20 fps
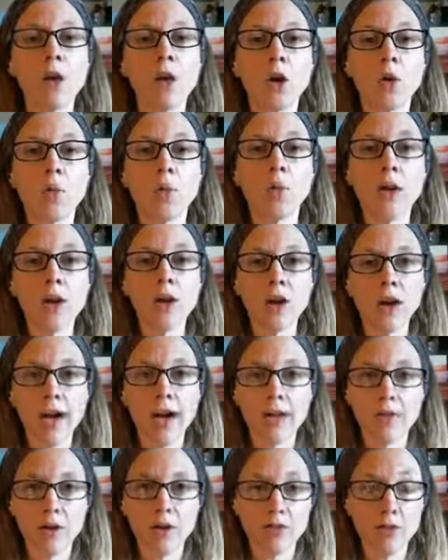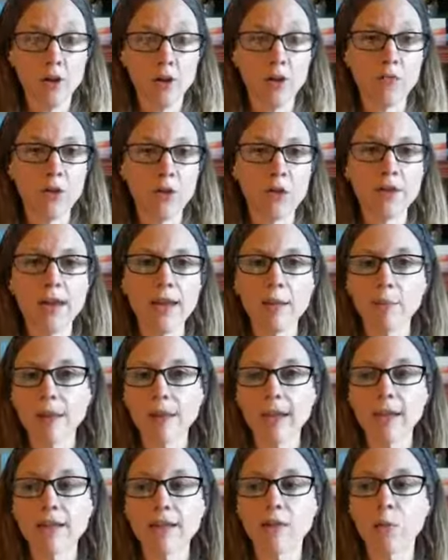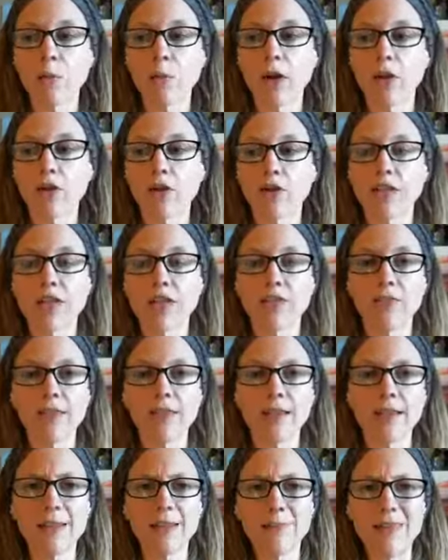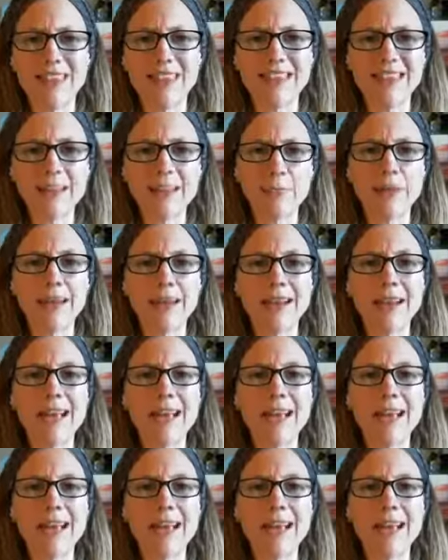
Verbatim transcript: we are either if you're if you're in that place where you're still feeling like but but